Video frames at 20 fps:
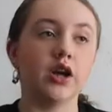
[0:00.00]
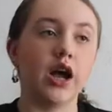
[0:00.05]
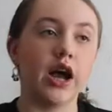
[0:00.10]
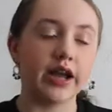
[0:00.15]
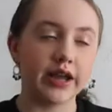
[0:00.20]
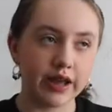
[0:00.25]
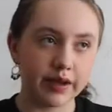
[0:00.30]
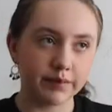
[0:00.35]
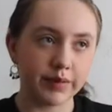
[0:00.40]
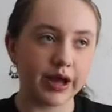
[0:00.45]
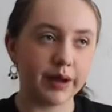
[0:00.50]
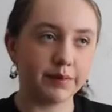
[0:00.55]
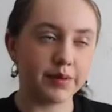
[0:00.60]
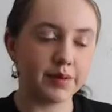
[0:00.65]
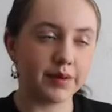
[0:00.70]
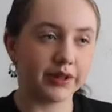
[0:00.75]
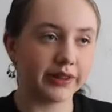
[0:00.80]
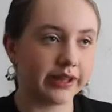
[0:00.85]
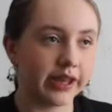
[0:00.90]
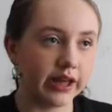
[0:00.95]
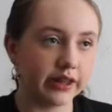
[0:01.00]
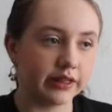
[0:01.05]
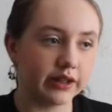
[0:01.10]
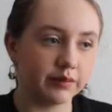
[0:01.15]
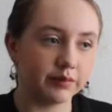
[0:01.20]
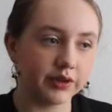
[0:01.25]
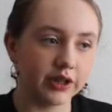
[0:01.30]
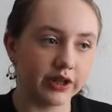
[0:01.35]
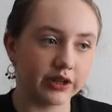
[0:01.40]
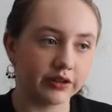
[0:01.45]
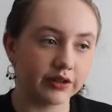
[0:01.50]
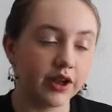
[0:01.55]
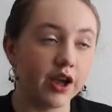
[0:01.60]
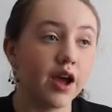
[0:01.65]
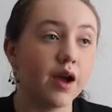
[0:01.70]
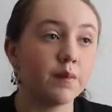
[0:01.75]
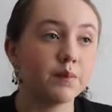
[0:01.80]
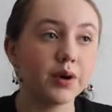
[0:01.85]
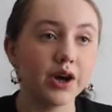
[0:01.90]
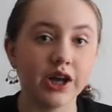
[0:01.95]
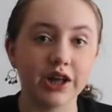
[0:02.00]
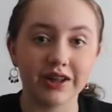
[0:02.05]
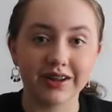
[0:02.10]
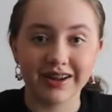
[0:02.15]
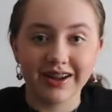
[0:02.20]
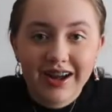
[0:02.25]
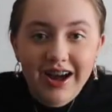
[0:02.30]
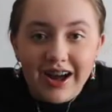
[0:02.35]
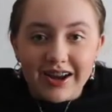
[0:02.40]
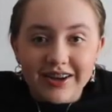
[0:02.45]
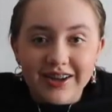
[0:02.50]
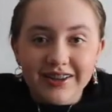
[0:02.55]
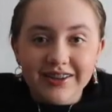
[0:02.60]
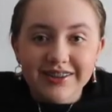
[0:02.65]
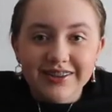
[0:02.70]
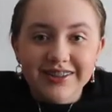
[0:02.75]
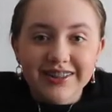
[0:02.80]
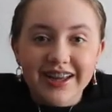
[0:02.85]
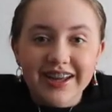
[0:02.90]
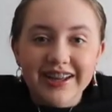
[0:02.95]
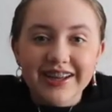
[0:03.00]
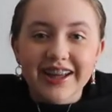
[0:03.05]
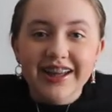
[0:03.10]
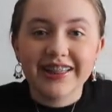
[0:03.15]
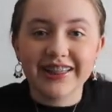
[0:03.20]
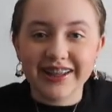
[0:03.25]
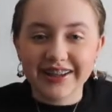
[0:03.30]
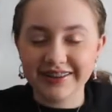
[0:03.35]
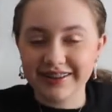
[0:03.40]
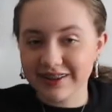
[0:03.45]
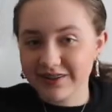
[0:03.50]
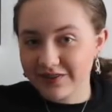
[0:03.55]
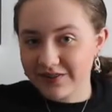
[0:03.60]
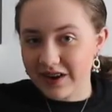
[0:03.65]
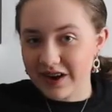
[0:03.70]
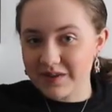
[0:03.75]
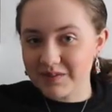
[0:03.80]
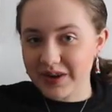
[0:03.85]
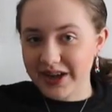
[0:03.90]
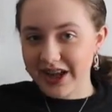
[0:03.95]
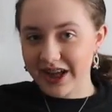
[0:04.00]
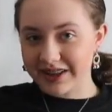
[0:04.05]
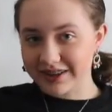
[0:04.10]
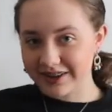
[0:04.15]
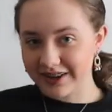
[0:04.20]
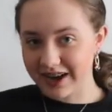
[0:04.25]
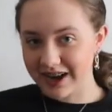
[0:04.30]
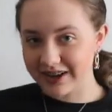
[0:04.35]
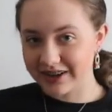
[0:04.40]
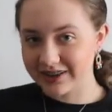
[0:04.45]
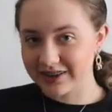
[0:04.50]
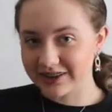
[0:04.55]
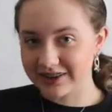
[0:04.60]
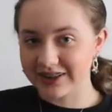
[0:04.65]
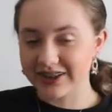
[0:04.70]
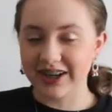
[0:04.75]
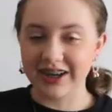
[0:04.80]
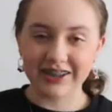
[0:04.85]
I am happy about the cat themed things. But another thing, this is from my other uncle,